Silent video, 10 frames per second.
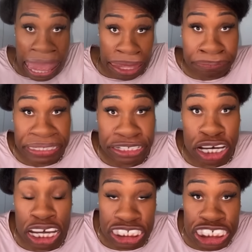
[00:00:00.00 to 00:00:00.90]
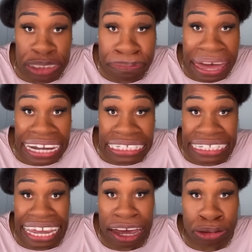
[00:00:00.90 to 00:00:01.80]
And because she backed
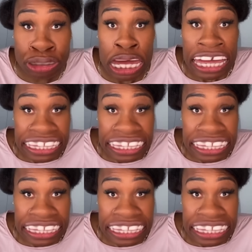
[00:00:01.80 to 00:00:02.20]
down,